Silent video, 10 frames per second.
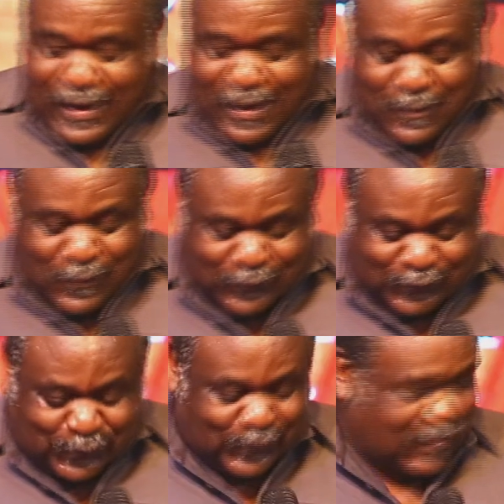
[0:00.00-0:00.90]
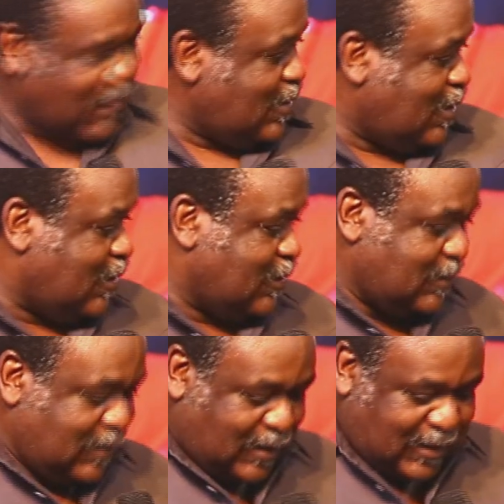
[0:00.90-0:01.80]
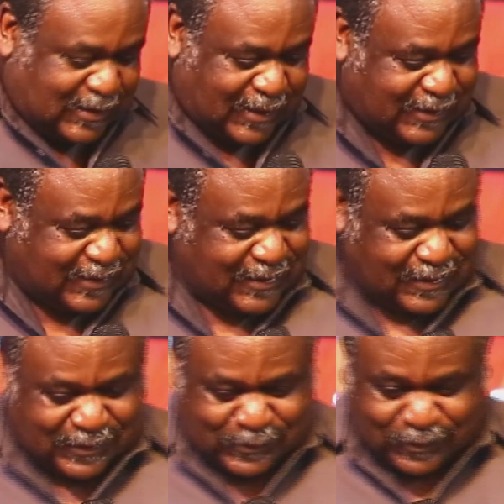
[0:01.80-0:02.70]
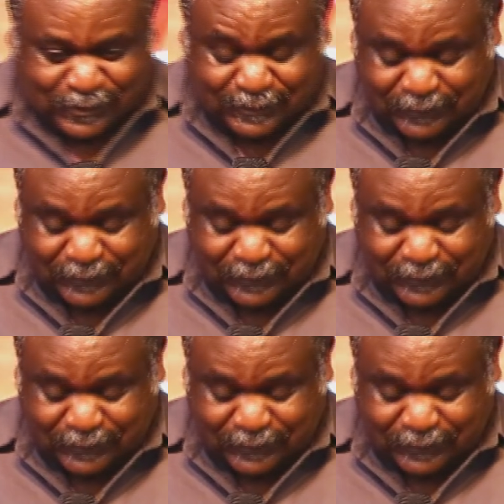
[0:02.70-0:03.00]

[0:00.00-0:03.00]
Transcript: ebu tu, oh, asante, nashukuru.